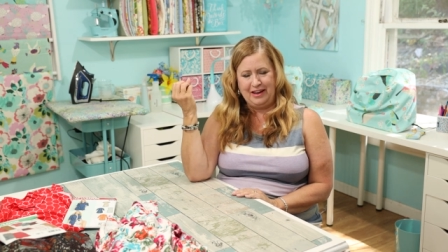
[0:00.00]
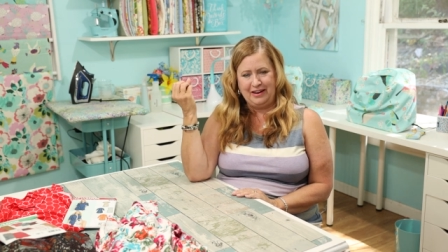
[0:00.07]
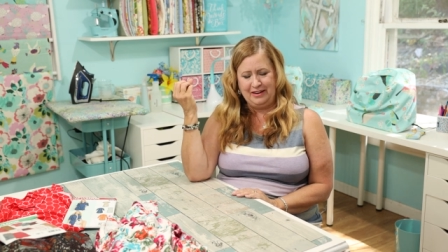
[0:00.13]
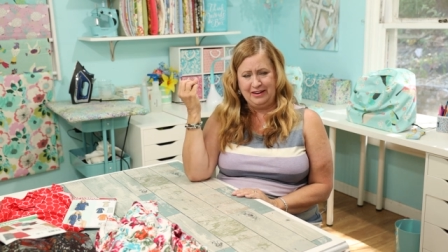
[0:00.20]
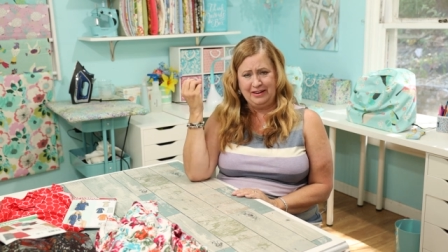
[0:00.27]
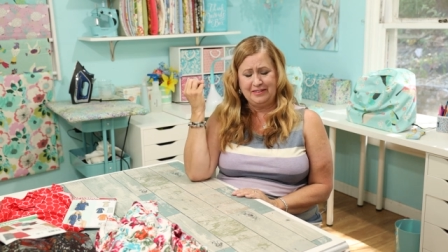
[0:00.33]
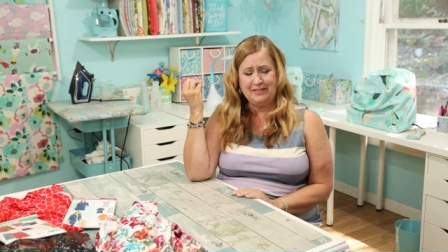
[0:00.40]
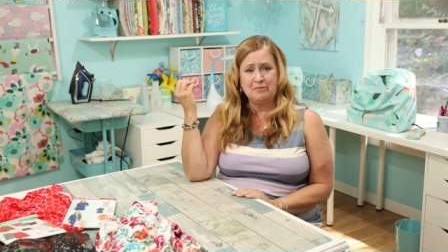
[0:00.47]
and
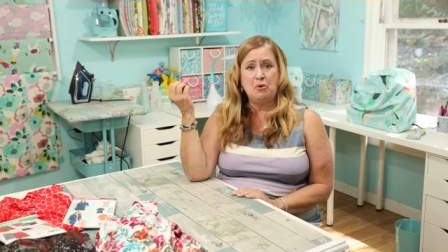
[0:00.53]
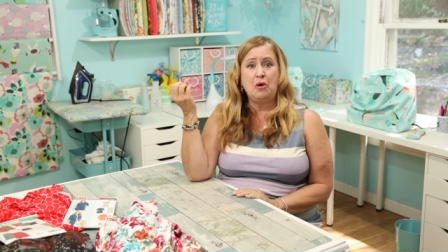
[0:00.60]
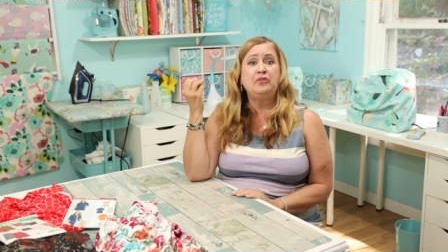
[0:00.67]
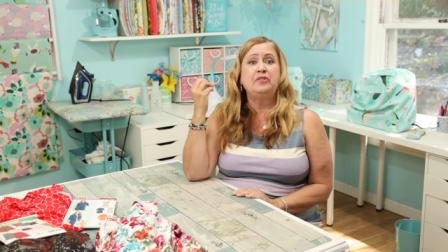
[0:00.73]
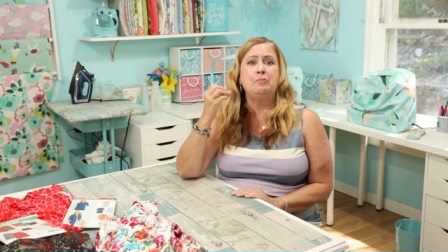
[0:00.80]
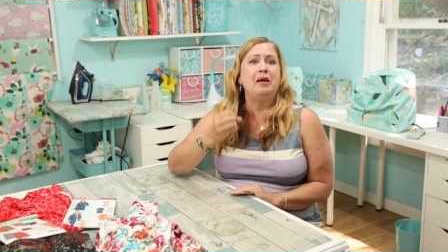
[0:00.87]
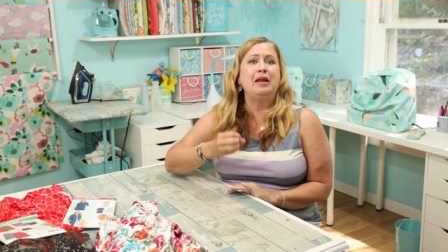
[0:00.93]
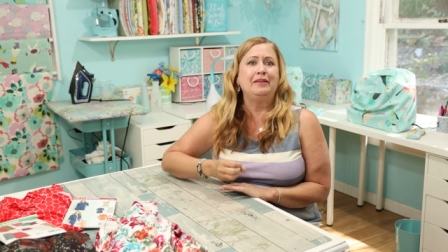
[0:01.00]
it is the
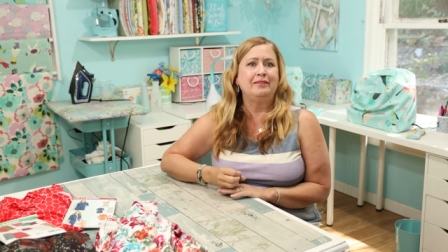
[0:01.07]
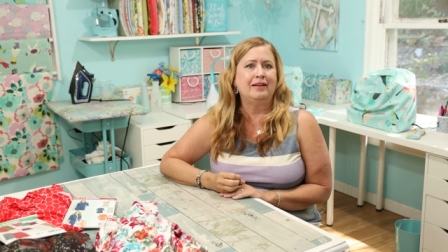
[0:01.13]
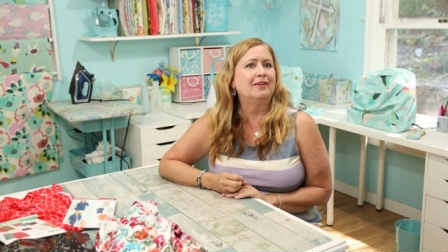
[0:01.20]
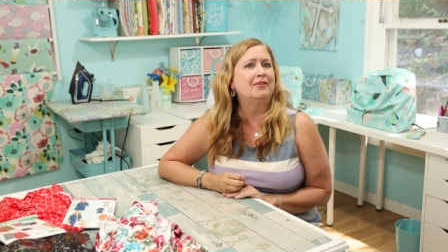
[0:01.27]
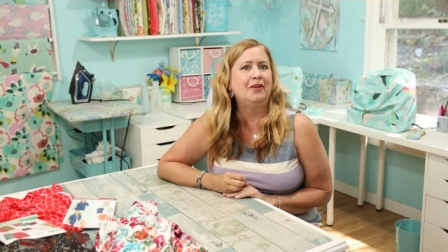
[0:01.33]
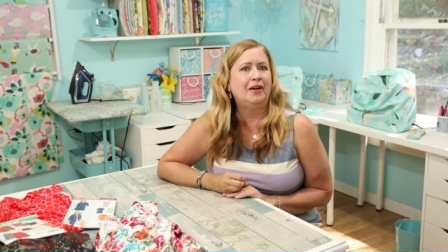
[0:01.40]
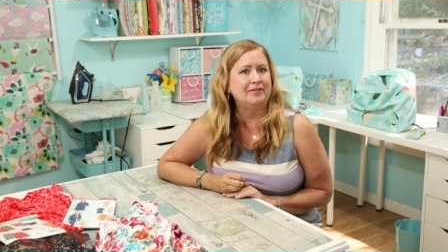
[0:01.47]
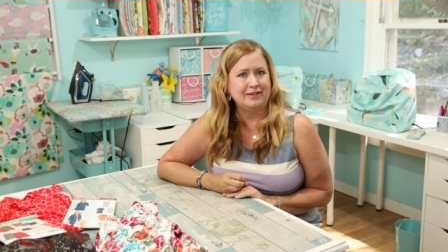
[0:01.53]
most
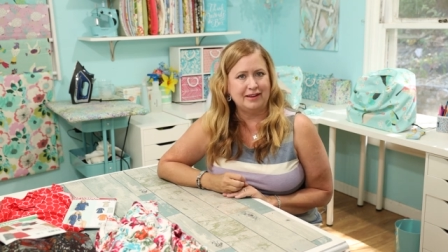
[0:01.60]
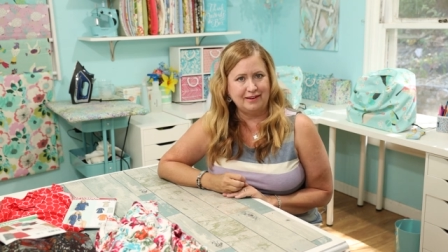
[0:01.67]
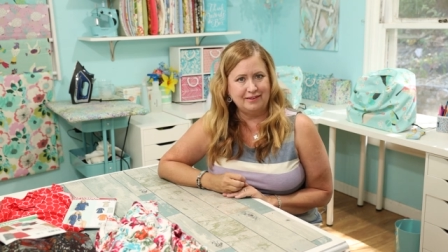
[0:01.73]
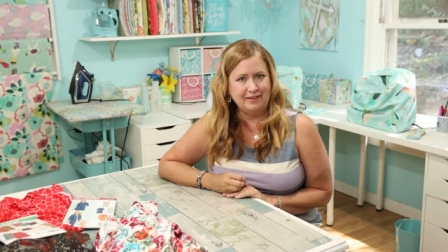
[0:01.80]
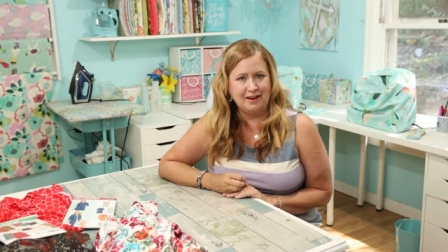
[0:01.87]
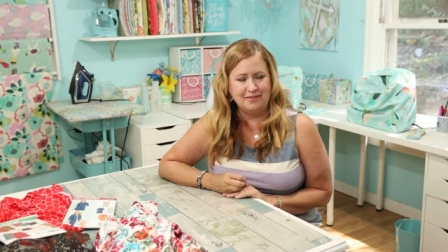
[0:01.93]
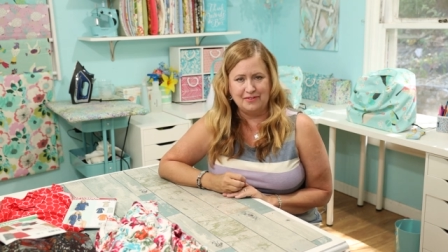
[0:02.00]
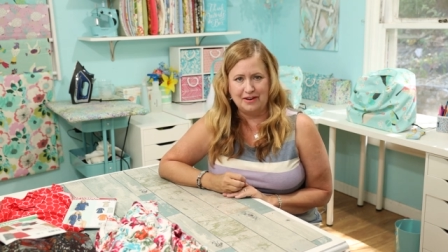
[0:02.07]
amazing
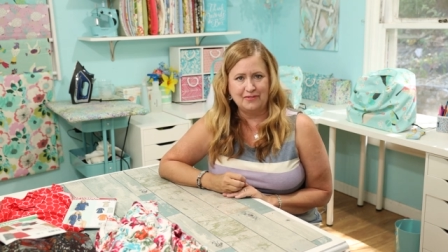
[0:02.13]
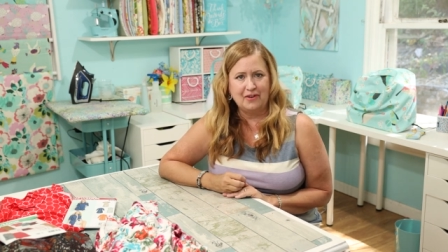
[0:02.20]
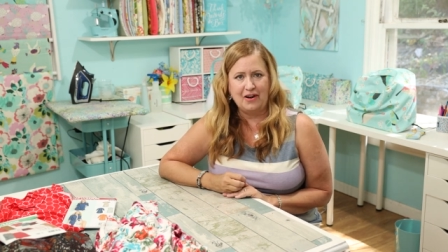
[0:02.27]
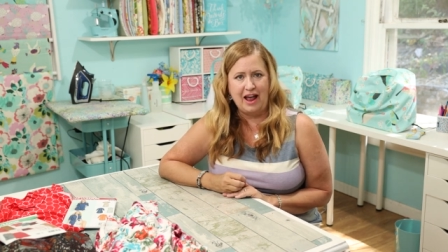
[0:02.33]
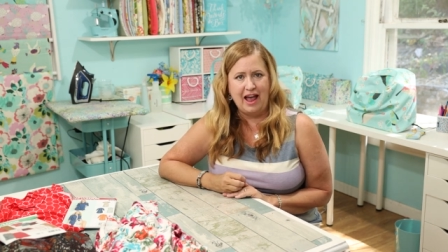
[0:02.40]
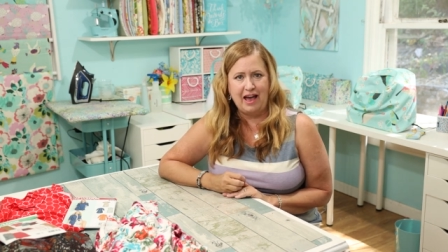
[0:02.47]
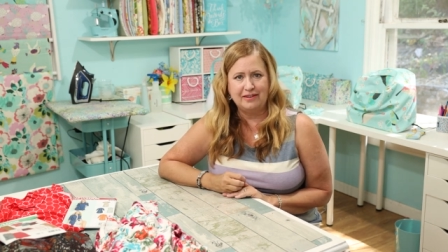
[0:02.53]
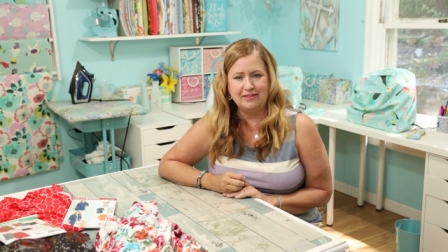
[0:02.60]
closet I've ever
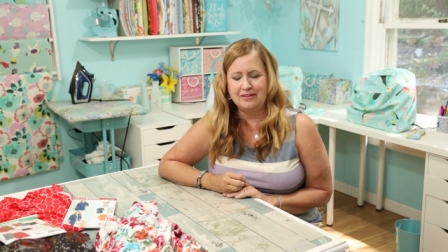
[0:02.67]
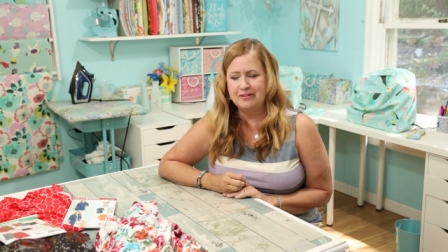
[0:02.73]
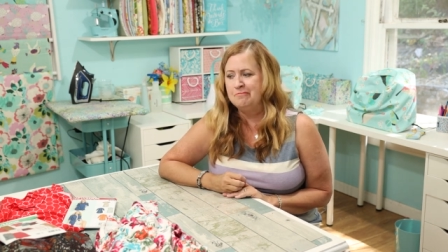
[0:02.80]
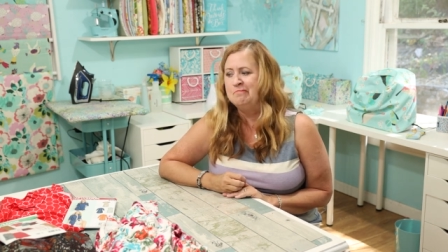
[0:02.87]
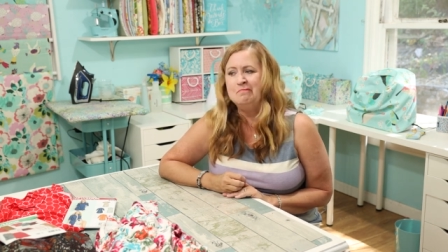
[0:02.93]
had.